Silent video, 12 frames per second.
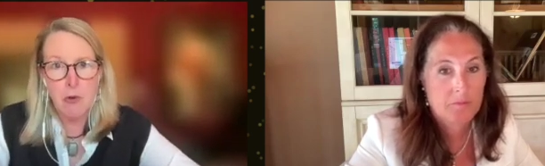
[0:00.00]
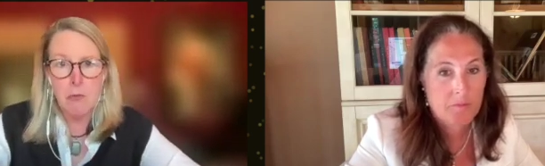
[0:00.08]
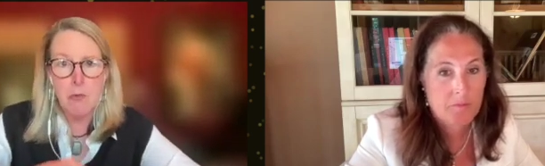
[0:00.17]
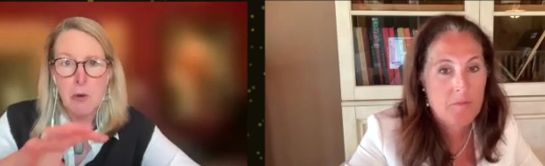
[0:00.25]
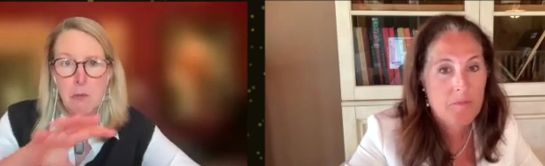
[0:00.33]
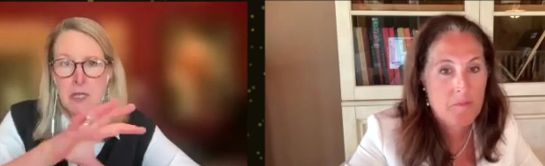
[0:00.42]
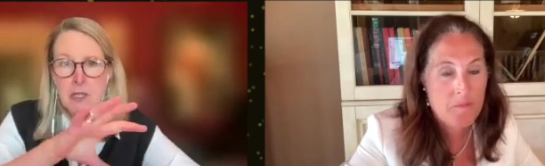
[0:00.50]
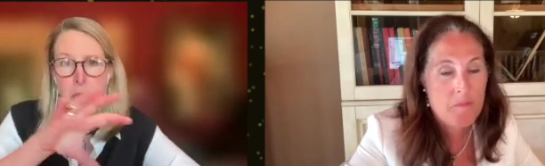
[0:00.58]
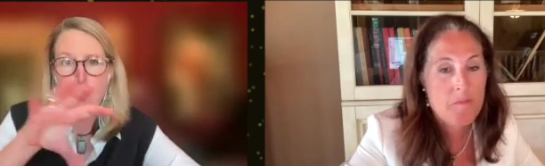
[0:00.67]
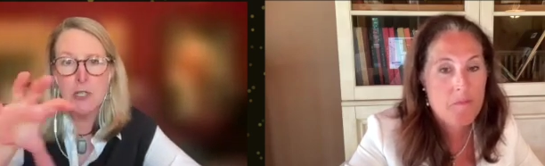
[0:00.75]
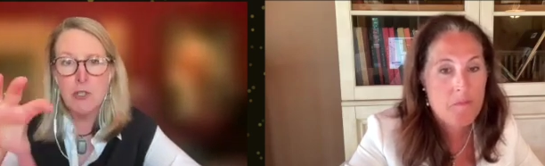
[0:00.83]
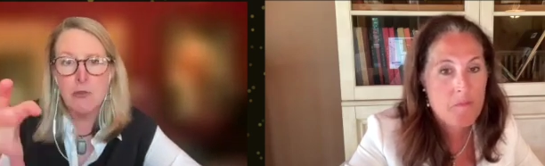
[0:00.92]
Speaker 1: moments?
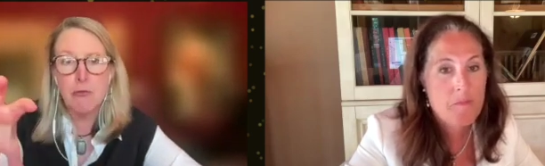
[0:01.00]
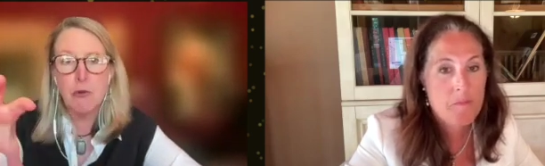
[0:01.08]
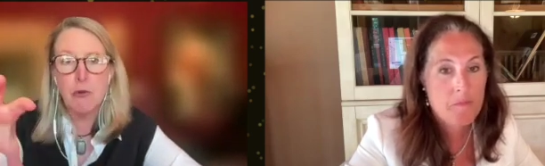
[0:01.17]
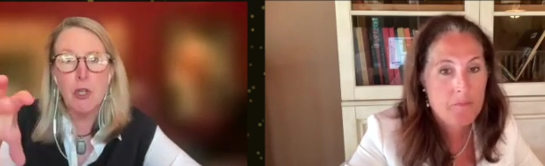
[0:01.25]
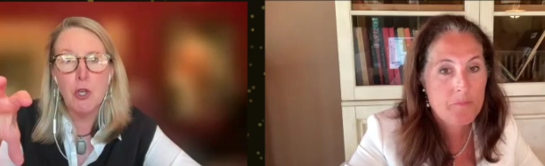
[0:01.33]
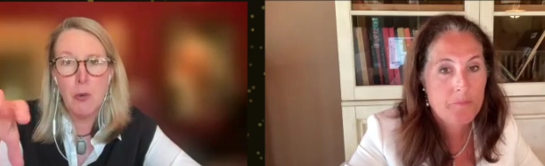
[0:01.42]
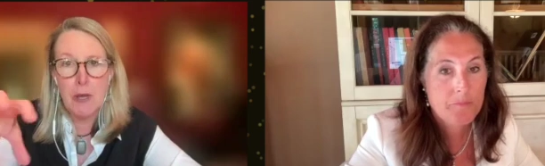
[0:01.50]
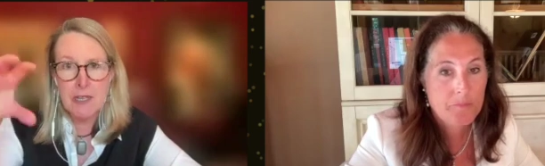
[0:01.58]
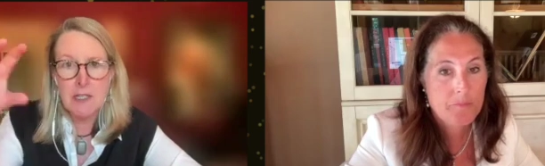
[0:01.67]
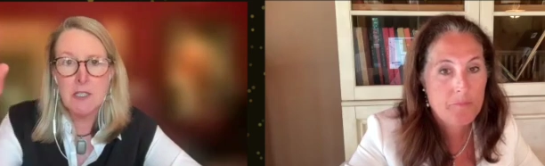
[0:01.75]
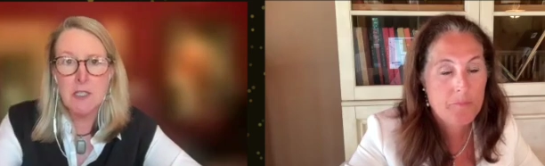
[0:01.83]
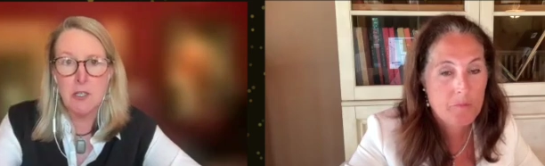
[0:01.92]
What drew you
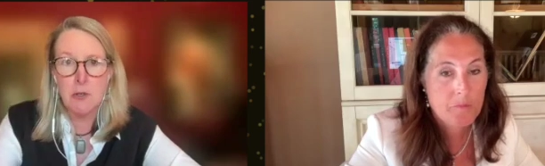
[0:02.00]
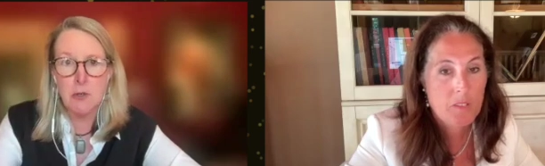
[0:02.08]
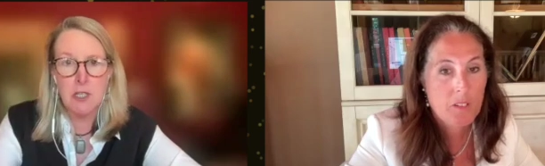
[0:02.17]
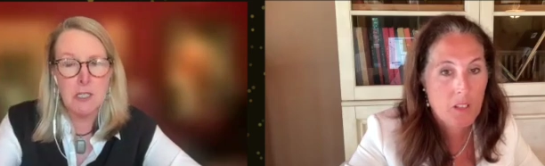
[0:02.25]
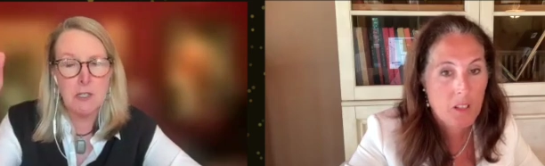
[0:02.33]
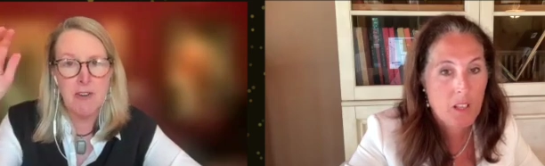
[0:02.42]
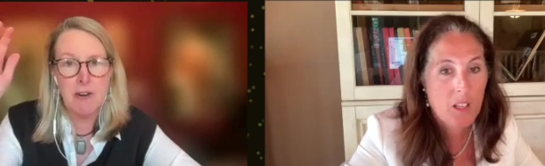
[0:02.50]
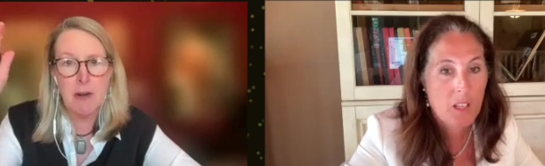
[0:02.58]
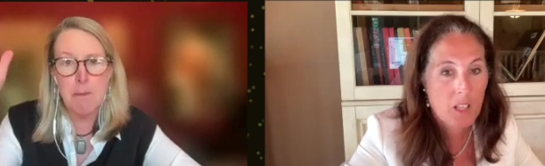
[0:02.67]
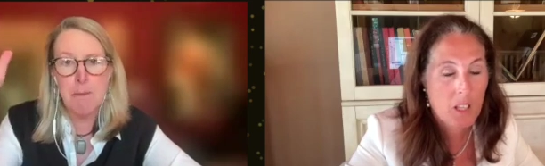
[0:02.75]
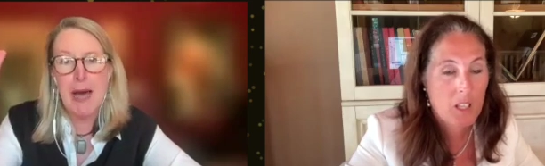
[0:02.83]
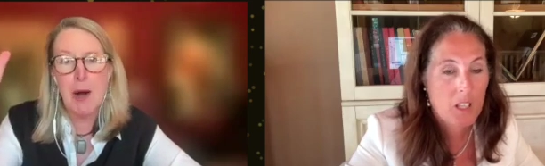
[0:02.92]
into this very
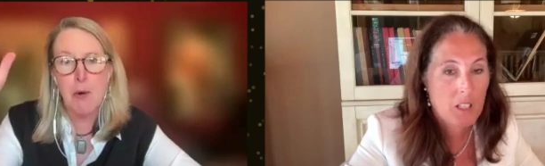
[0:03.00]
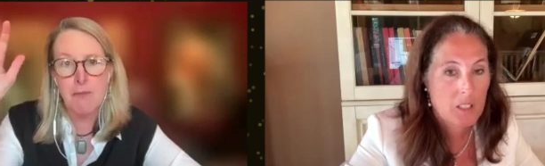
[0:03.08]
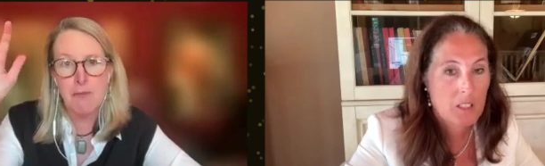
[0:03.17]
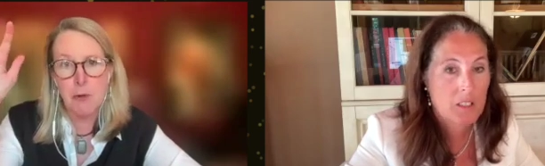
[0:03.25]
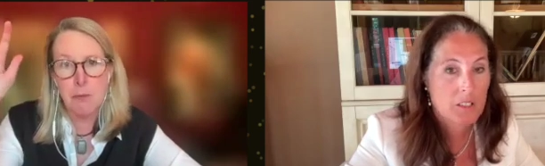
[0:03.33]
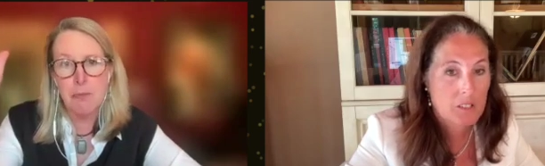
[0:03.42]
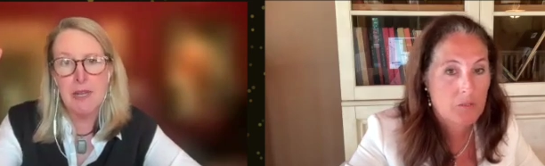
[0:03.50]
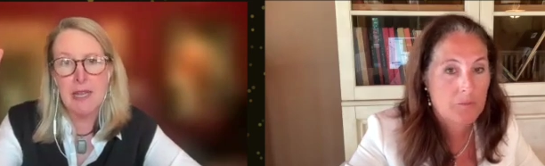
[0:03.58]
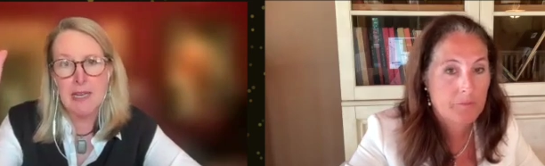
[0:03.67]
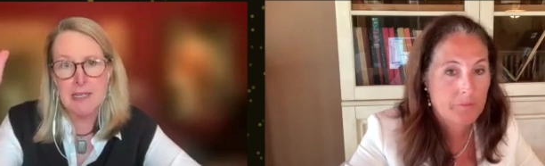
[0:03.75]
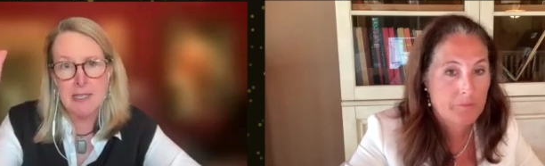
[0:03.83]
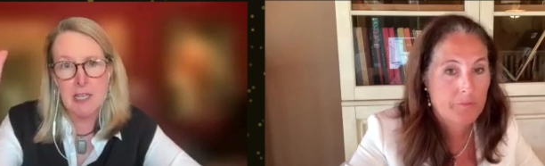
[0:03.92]
powerful
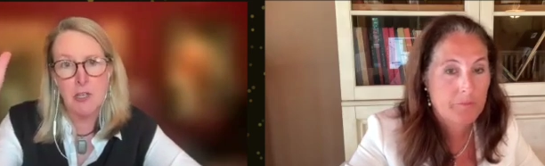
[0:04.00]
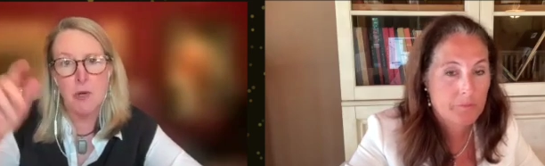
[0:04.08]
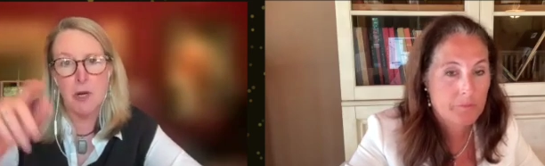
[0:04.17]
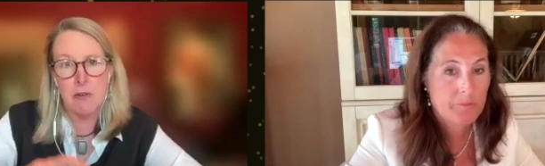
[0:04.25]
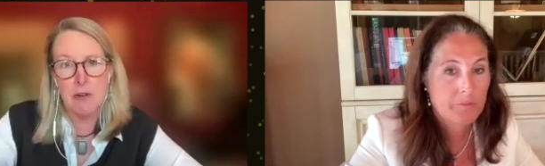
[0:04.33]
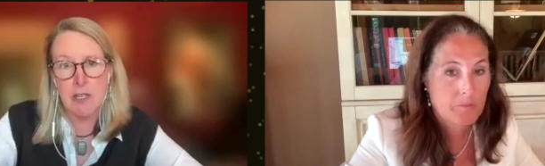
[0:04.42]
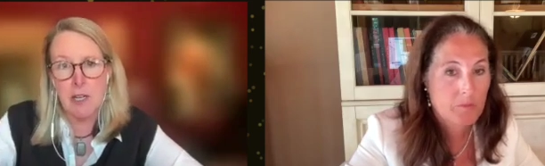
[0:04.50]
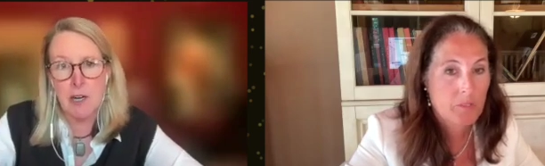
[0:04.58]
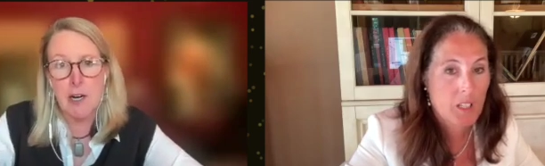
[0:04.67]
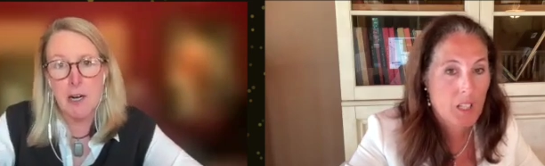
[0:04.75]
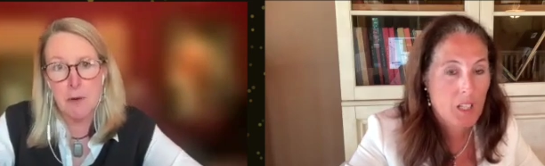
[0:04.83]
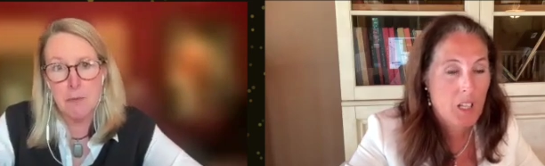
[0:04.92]
place that you currently
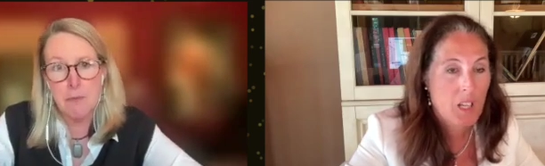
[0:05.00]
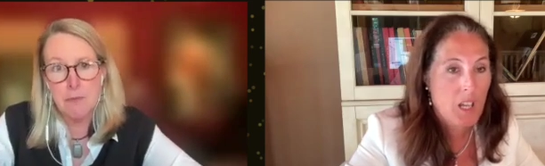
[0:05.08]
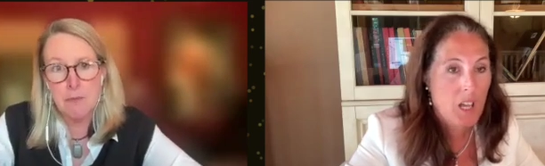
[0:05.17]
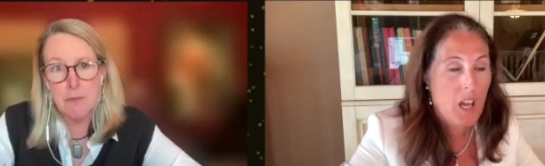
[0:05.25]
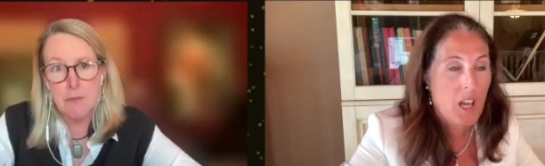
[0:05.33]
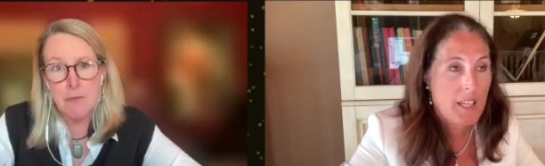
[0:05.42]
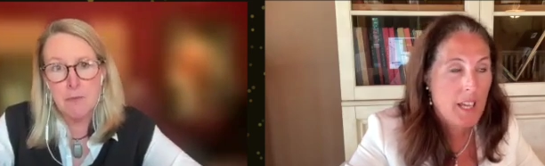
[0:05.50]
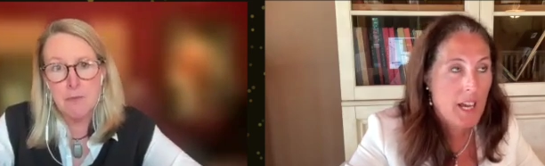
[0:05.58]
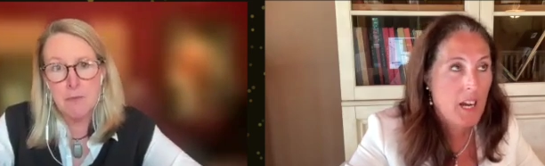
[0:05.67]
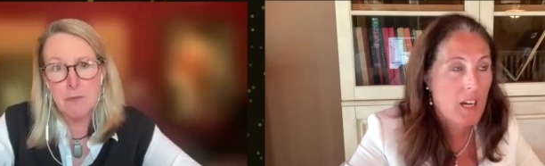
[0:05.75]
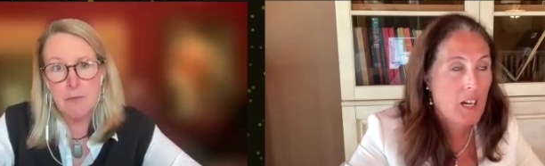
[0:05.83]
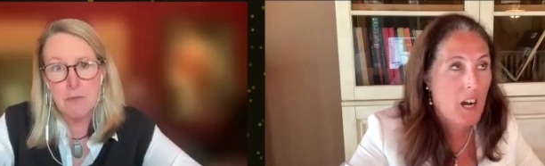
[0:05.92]
are?
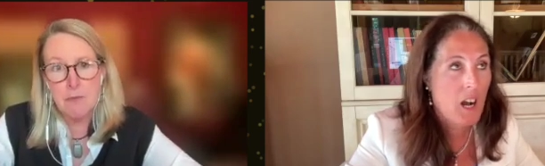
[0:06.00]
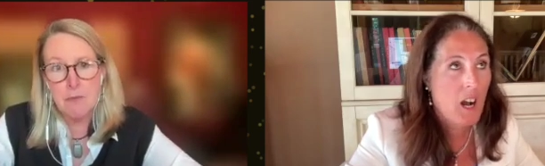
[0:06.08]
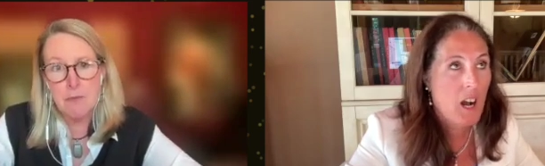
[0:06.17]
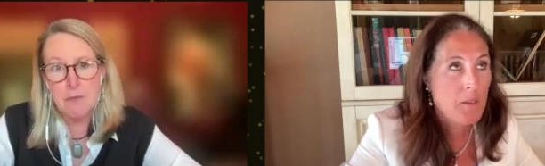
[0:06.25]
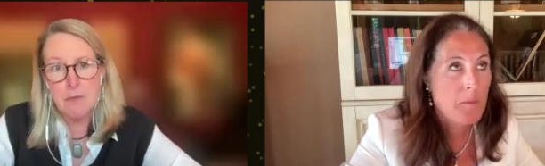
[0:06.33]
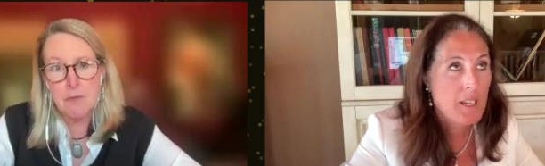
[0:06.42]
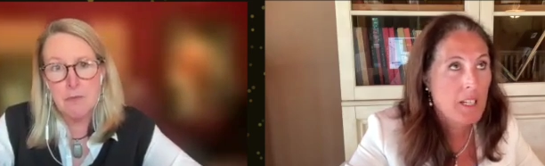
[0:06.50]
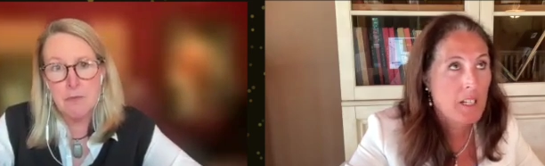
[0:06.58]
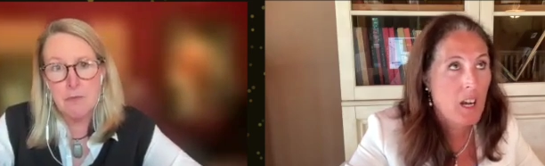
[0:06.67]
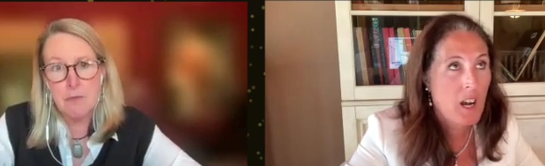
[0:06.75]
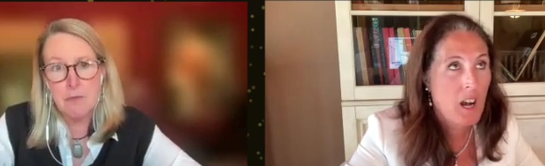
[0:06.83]
Speaker 2: Yeah. I mean,